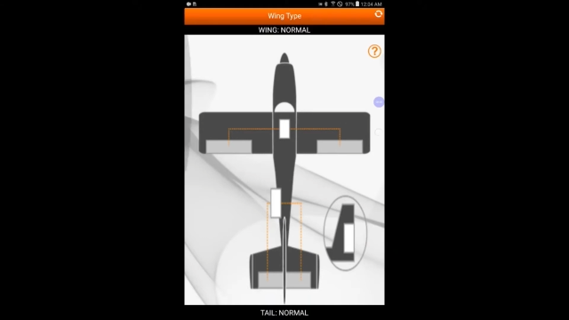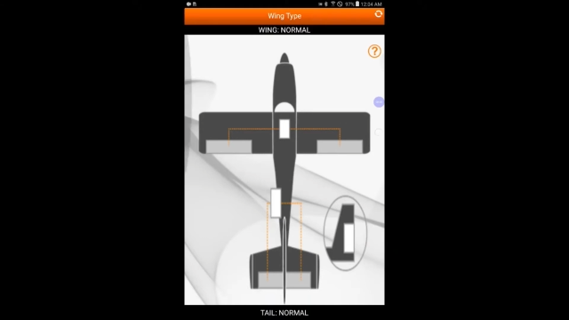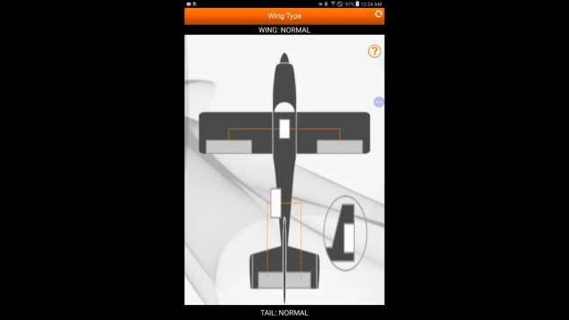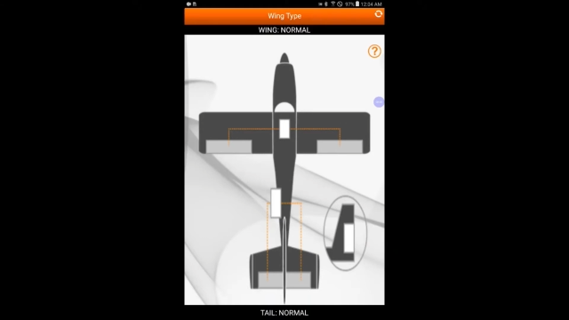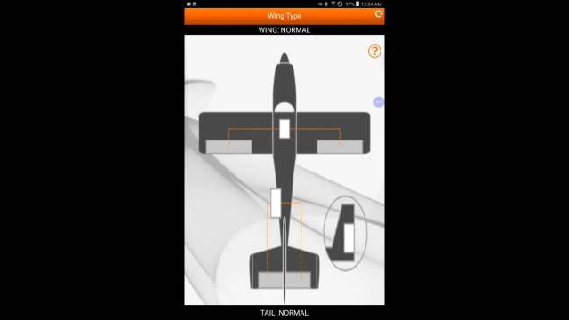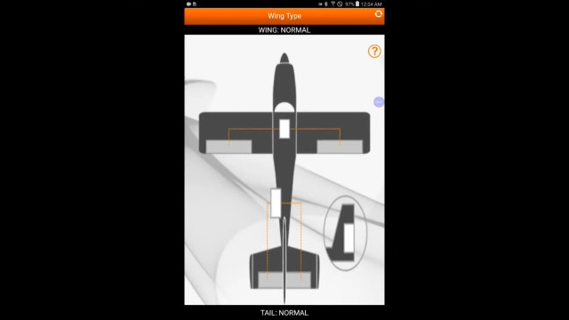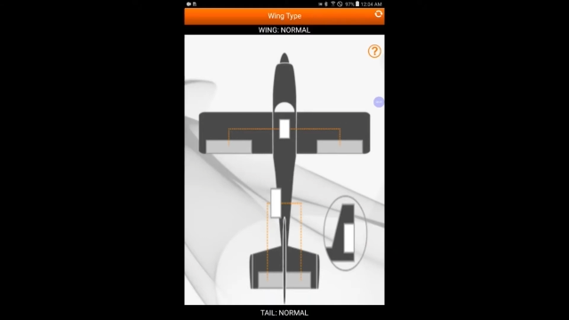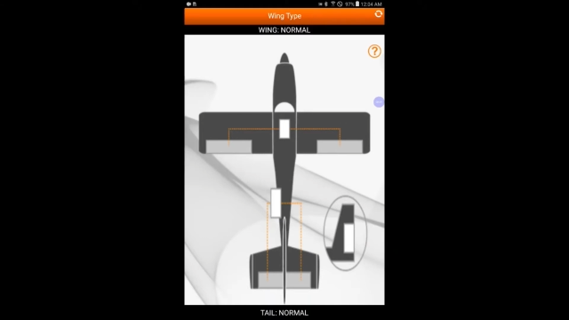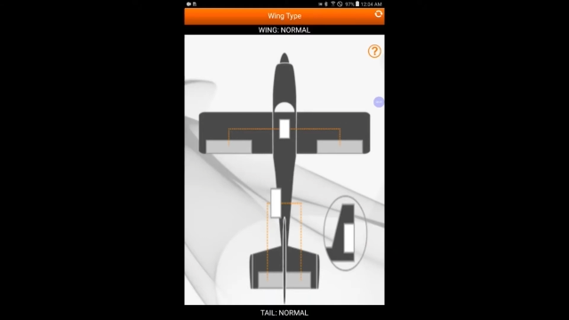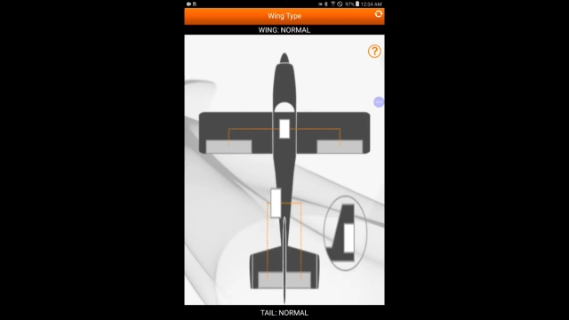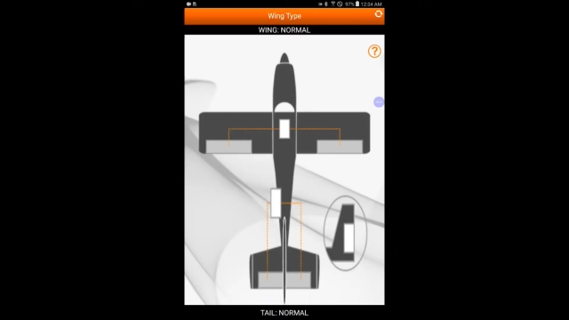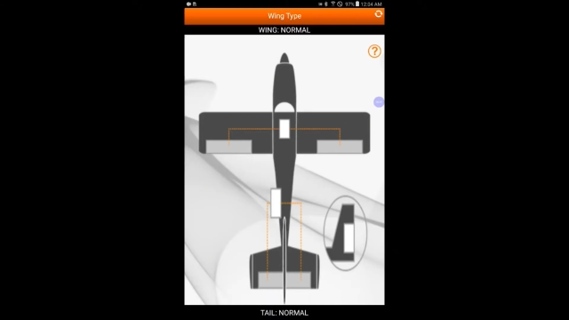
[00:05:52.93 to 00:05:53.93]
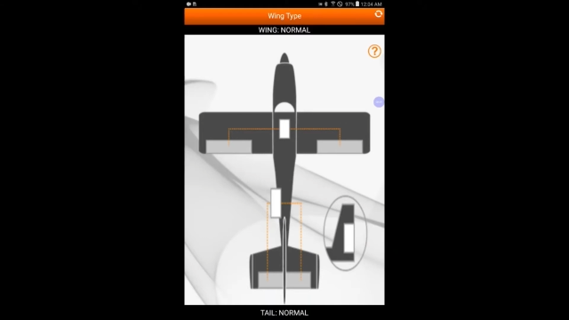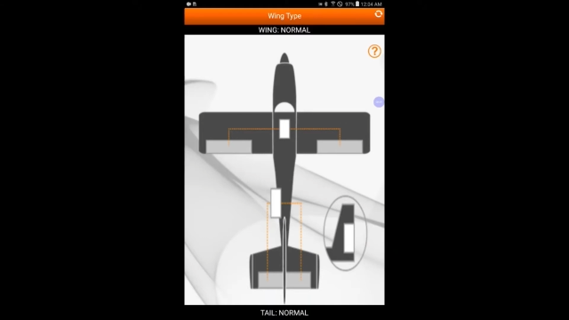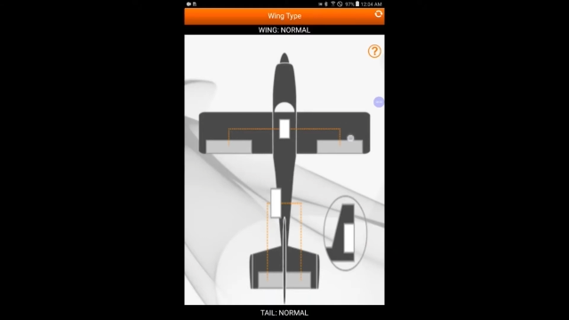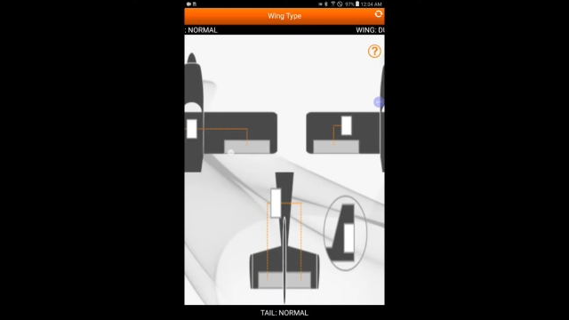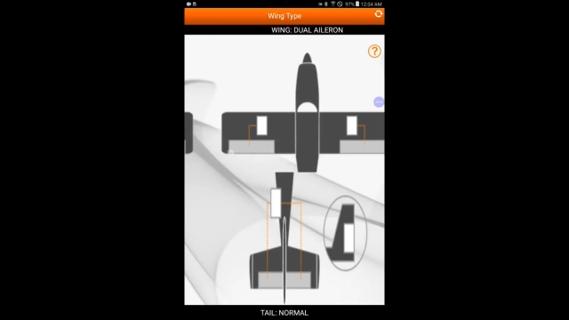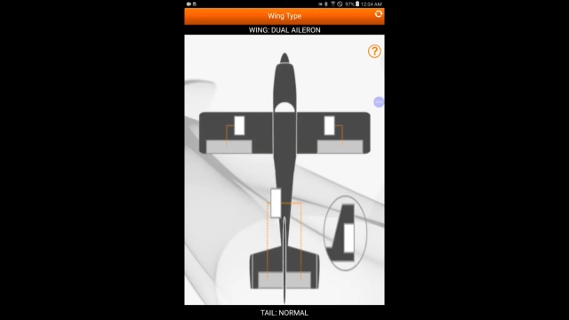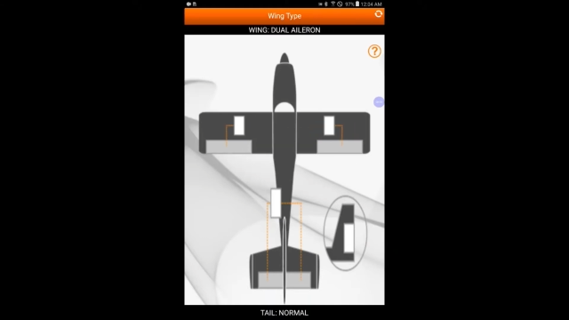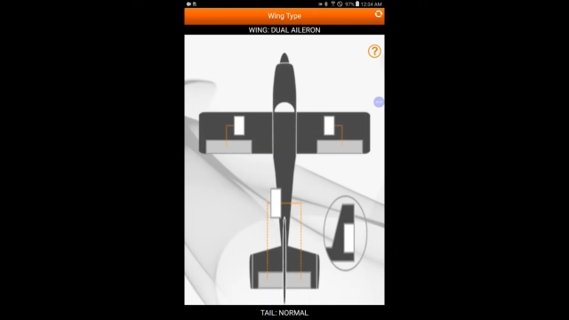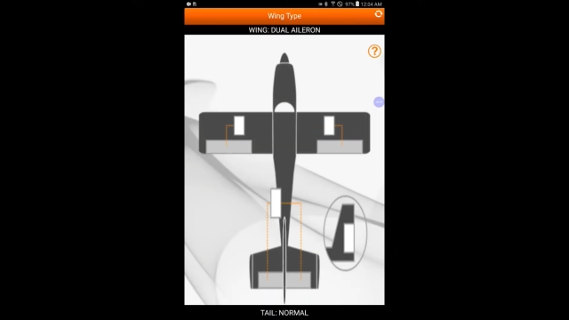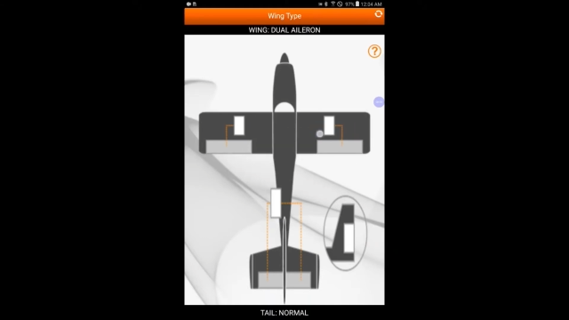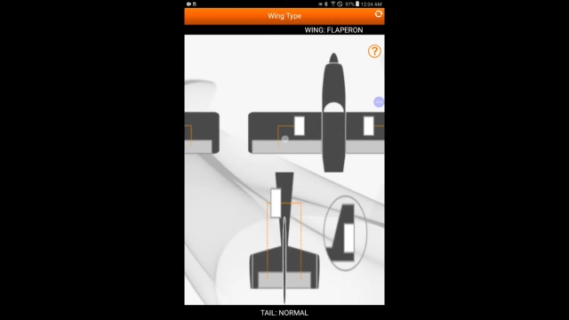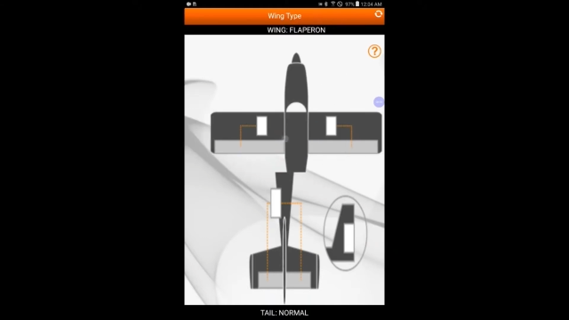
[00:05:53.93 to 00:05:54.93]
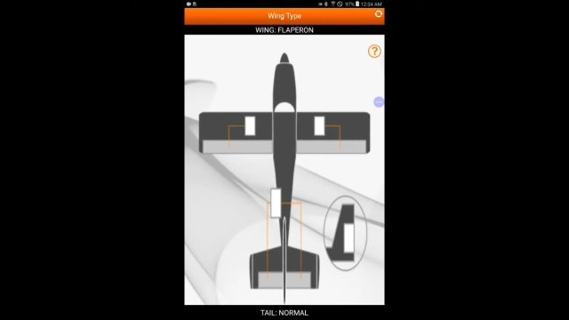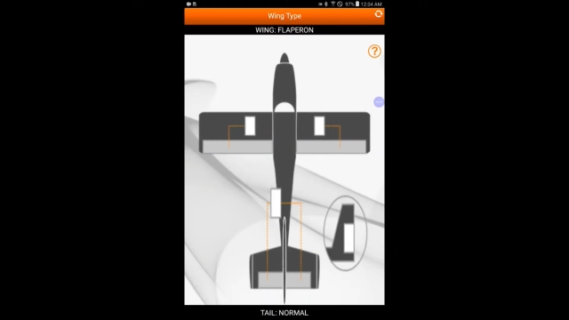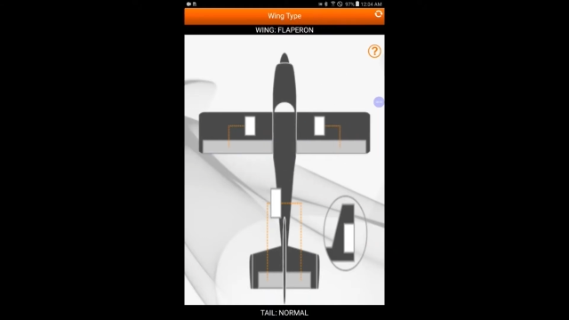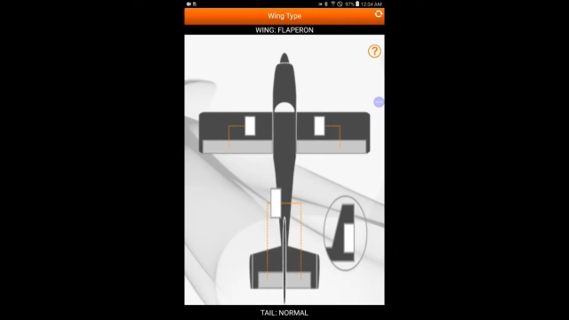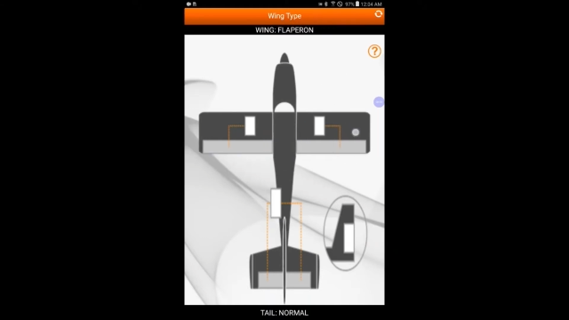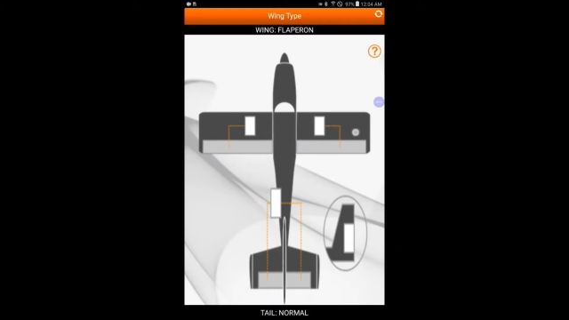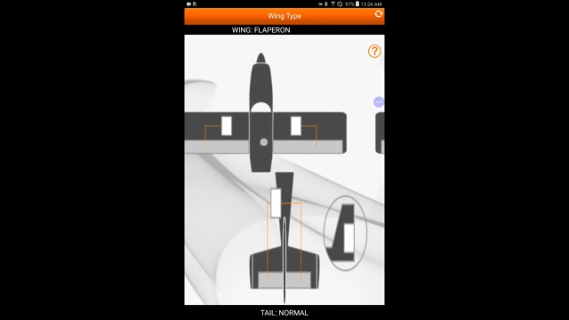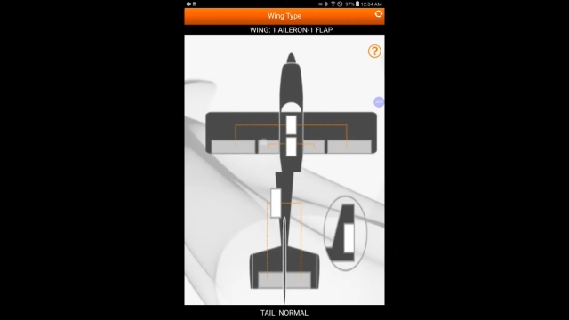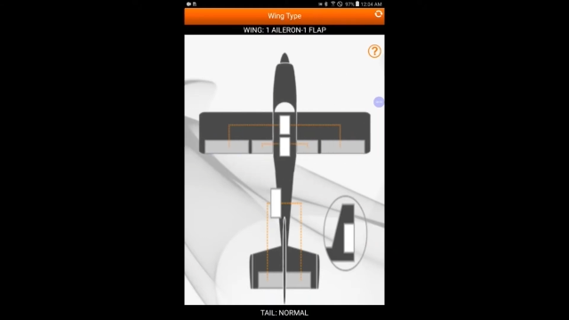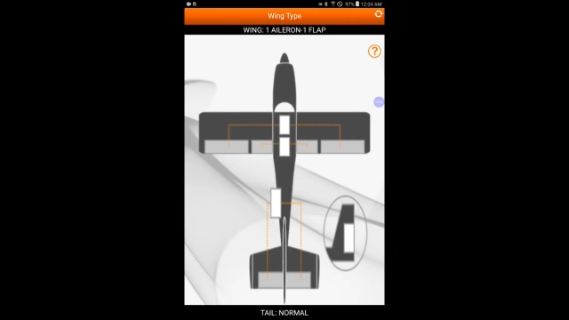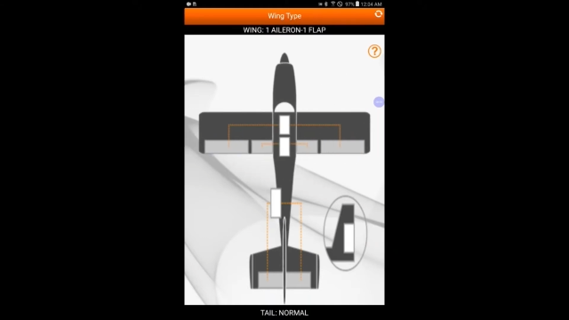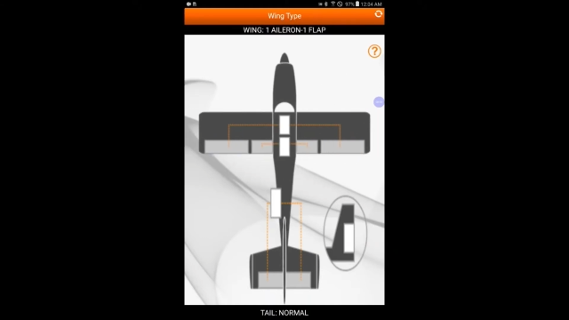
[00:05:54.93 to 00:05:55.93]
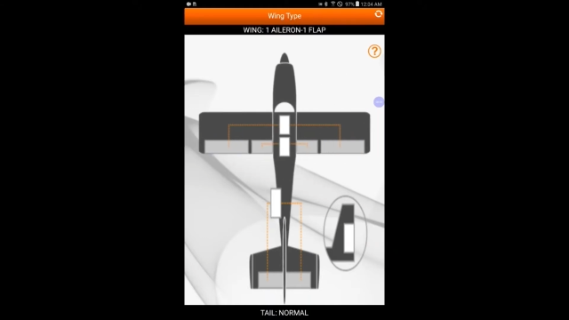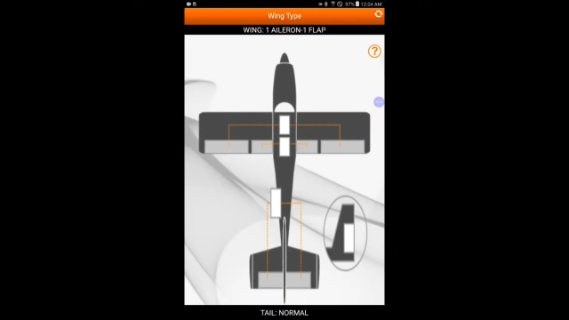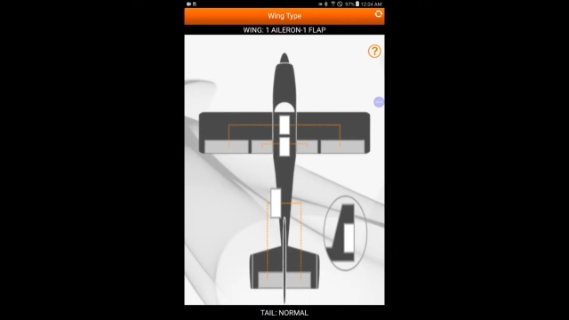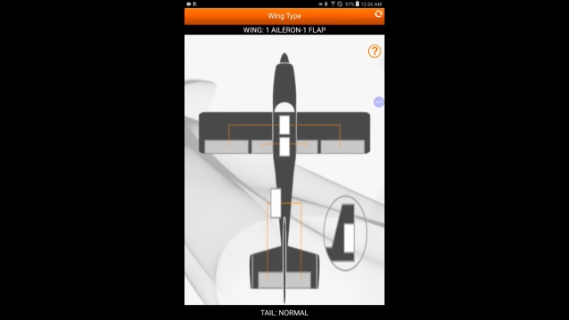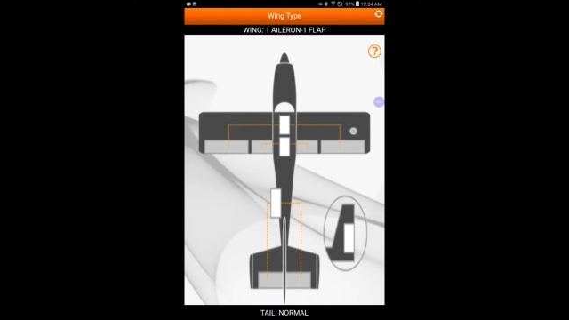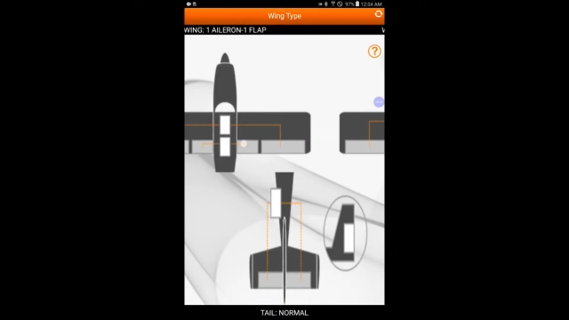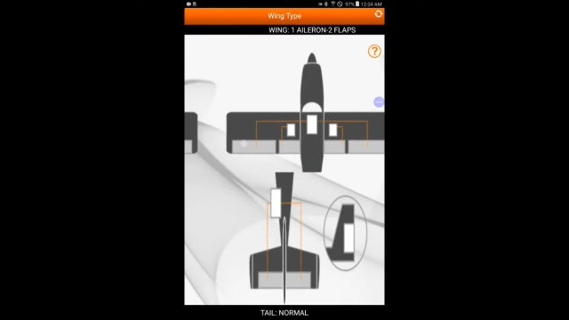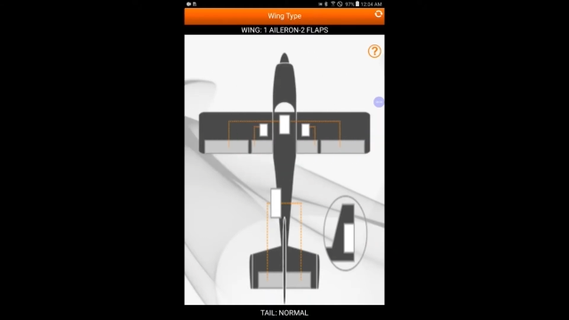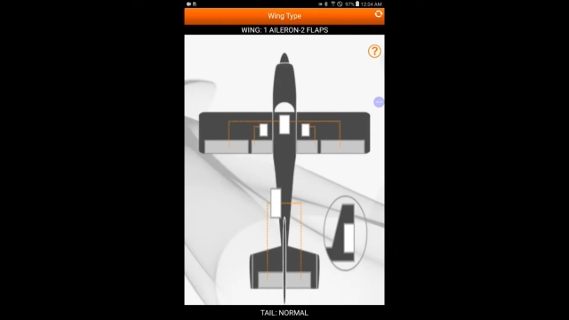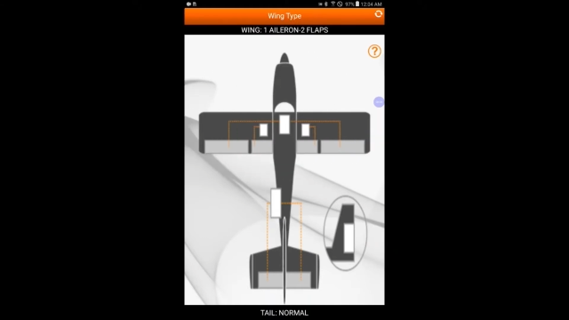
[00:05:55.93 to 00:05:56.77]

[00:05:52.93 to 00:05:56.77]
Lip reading: Nobody's mouth can be seen.